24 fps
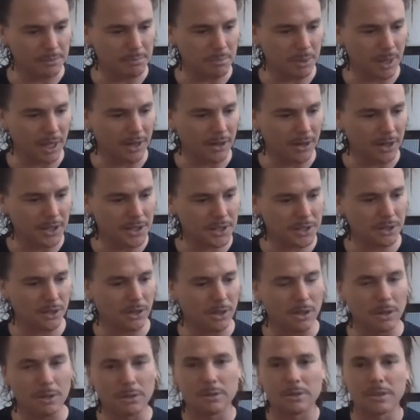But I used to
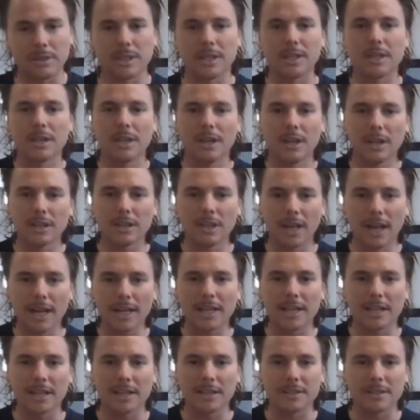hold it like a
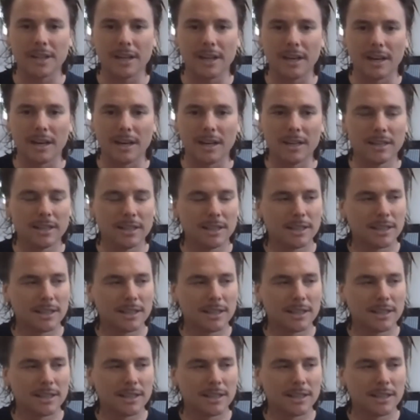guitar,